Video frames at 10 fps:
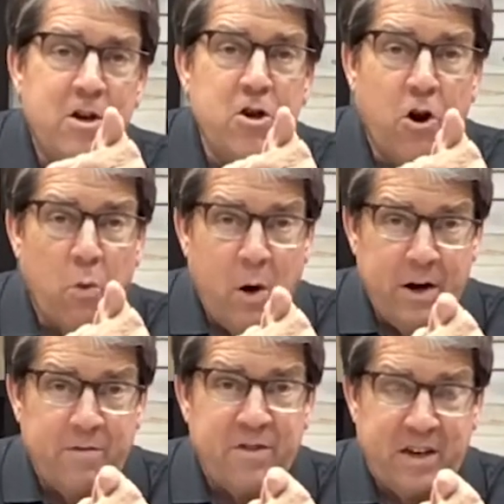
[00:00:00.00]
you're
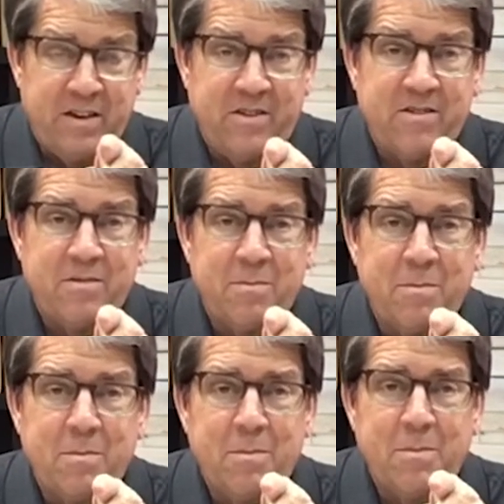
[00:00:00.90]
one of these.
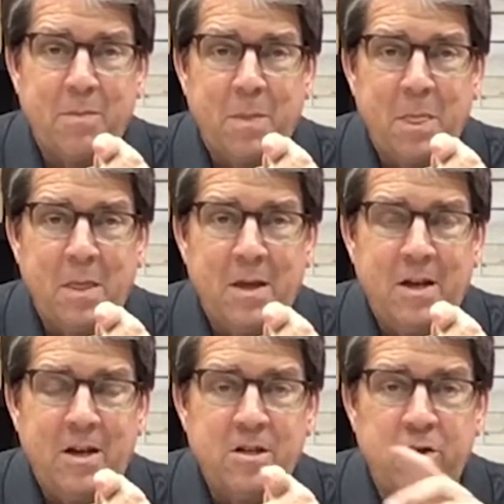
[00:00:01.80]

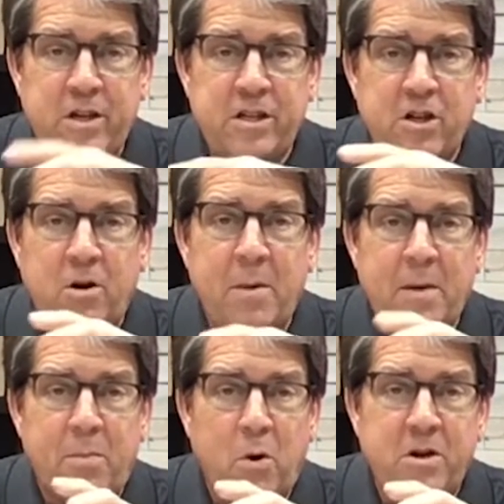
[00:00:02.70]
So this is going to be
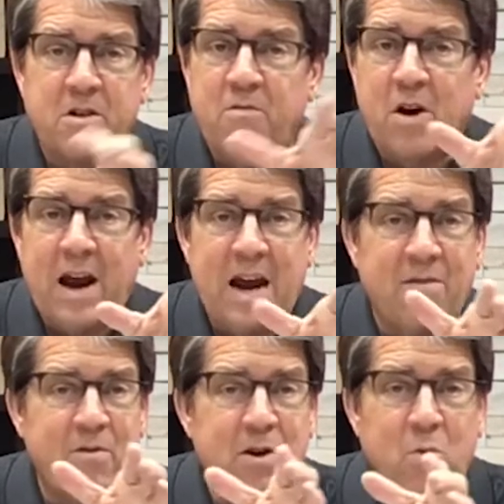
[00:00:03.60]
important for
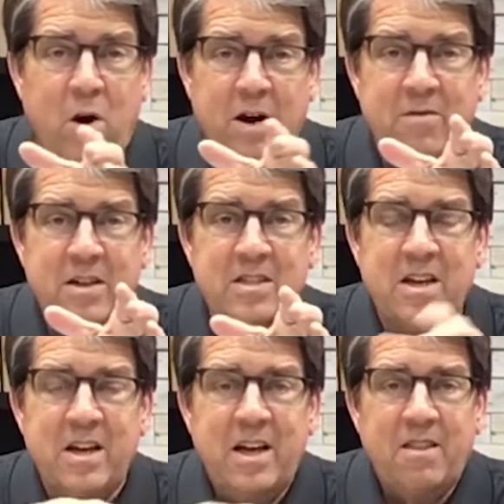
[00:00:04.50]
every one of us.
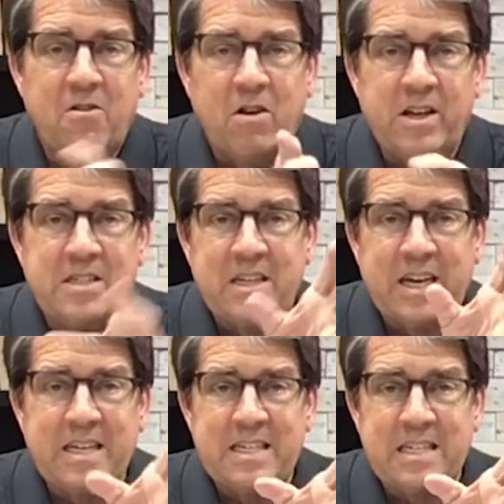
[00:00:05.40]
You're
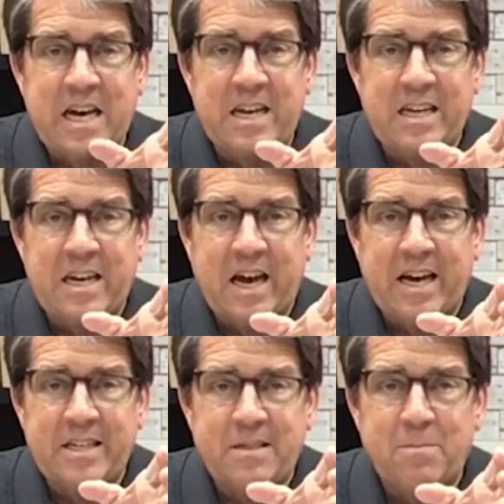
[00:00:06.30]
listening and studying
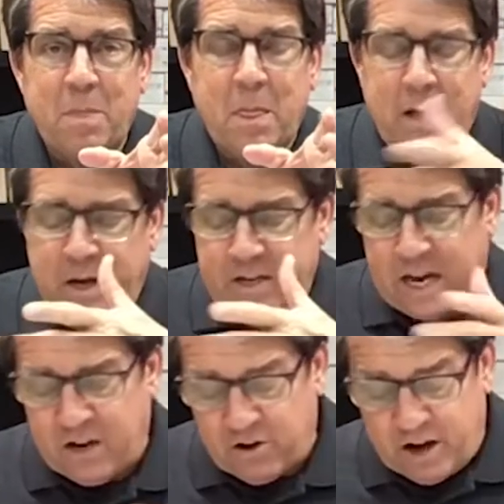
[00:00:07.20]
tonight.
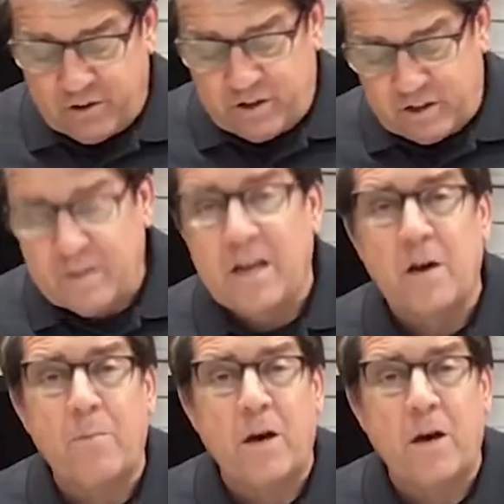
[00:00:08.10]
Take your notes, get a